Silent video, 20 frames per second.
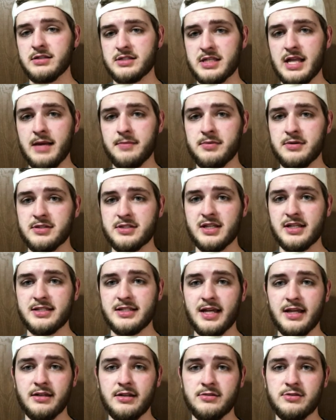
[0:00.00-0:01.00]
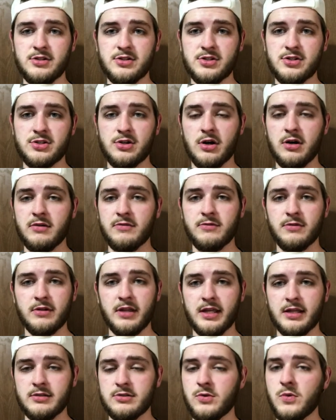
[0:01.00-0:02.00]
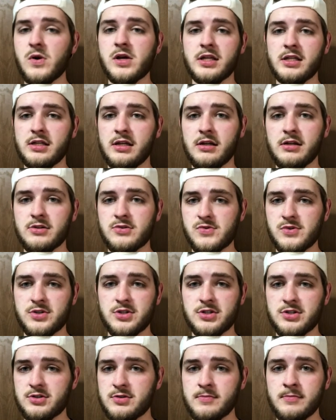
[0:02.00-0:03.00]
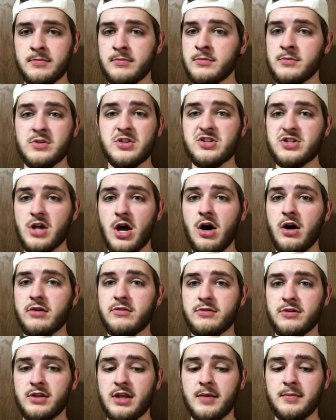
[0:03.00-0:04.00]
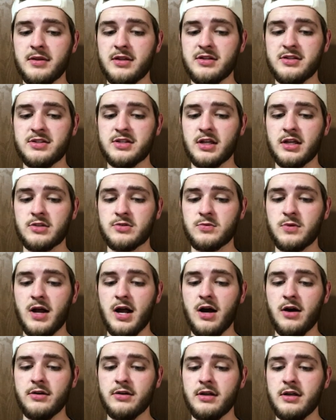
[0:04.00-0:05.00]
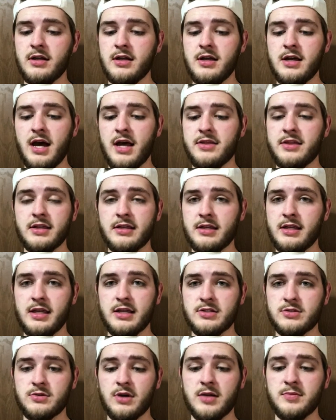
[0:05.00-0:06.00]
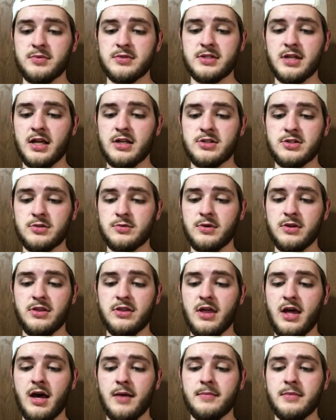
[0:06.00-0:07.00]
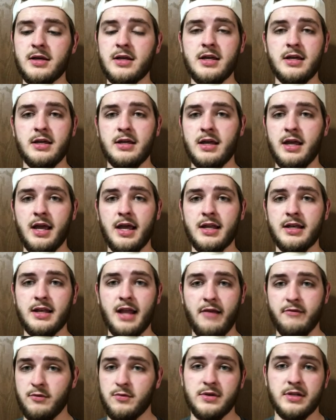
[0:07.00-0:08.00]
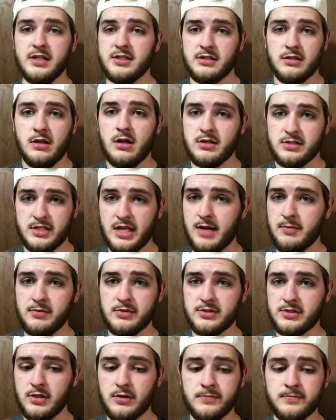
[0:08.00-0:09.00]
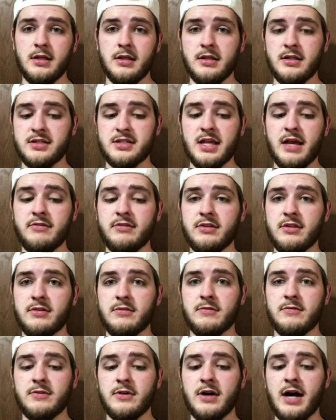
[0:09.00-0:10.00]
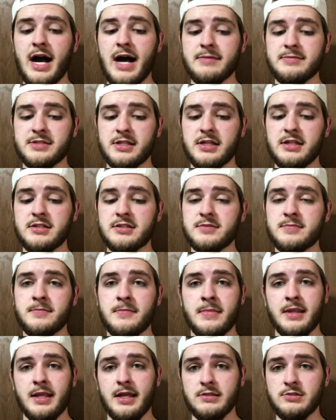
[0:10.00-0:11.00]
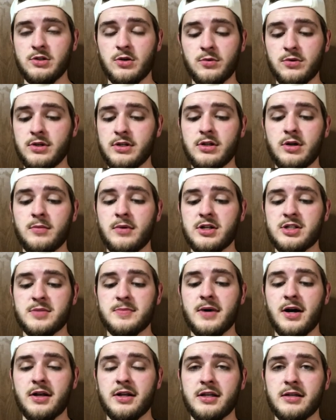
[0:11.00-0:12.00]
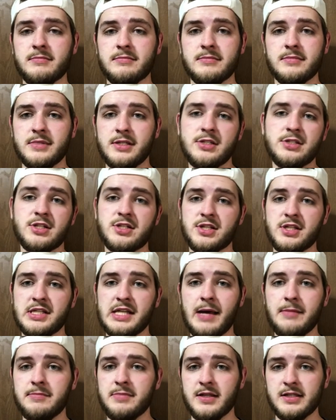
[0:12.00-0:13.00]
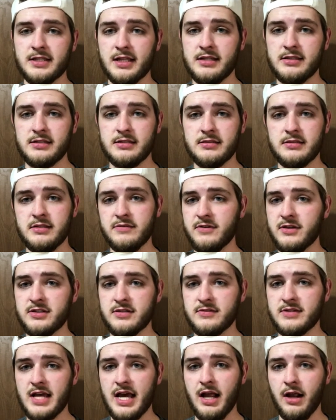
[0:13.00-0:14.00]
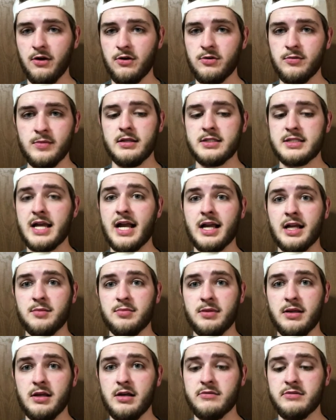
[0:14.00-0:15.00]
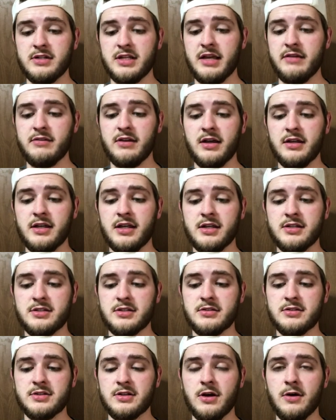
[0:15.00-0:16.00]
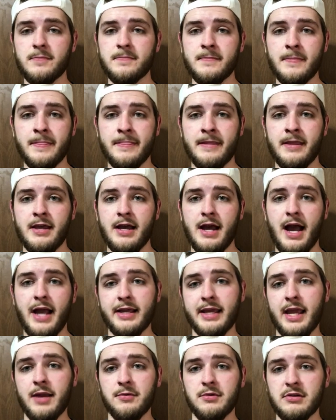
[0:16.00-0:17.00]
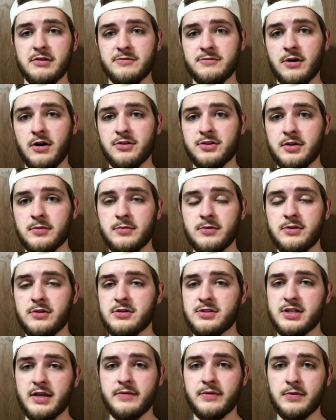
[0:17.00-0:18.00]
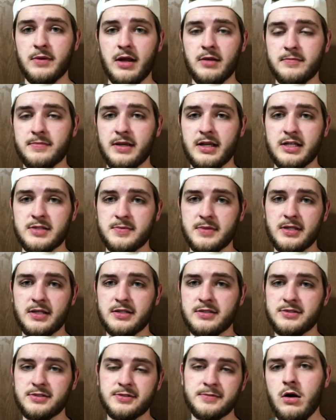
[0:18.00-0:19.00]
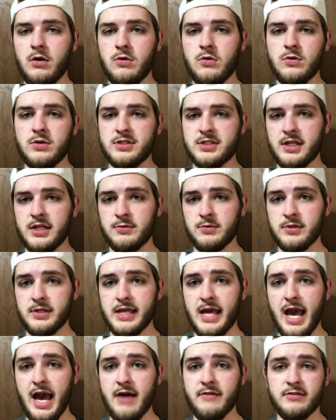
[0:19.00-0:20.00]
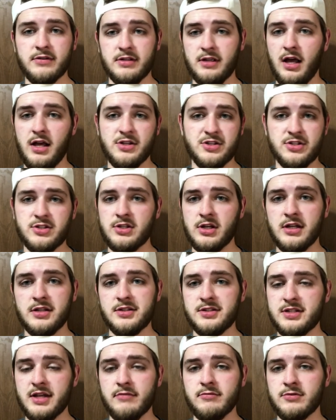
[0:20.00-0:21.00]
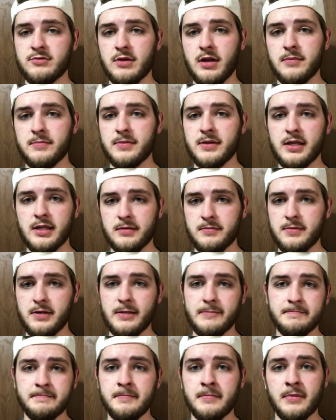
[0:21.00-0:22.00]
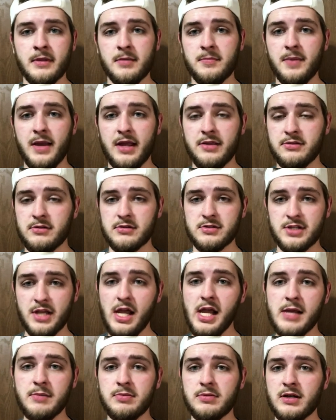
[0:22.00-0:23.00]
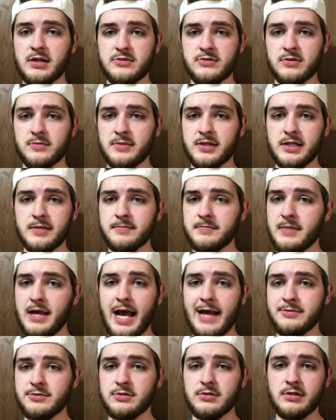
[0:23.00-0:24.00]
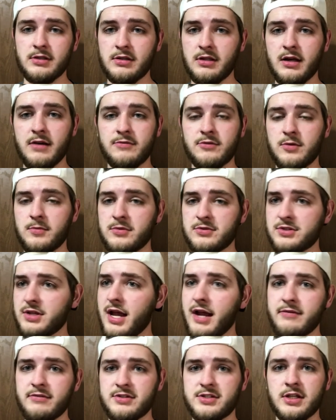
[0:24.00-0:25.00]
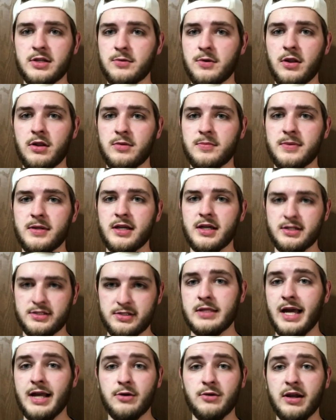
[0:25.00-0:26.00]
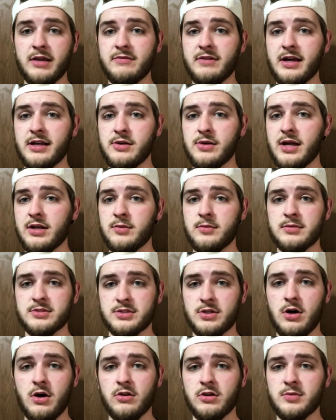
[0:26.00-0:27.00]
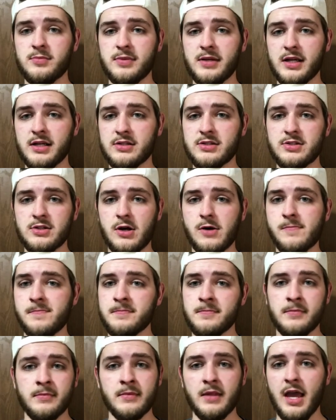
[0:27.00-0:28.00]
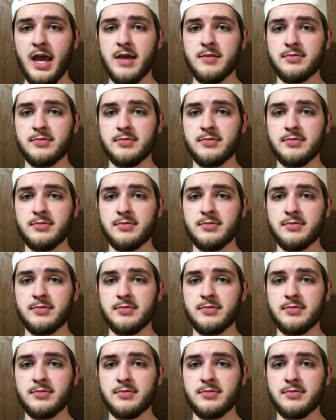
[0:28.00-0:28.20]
snappers, they tend to just start for like 20 years, which is solid for them in the 6th round. I think he has great potential with them, and everyone needs a long snapper. So, in the 7th, Phil Hopkins. Don't really know much about him. He's just a depth pick, that defensive tackle. He's not going to play over Davion Nixon, so I can't really fault them with their 7th round picks, because who is going to really have a stud 7th round pick? But Panthers, A+ for me. Absolutely loved almost every single one of their picks. Got great value at almost all their picks, so A+.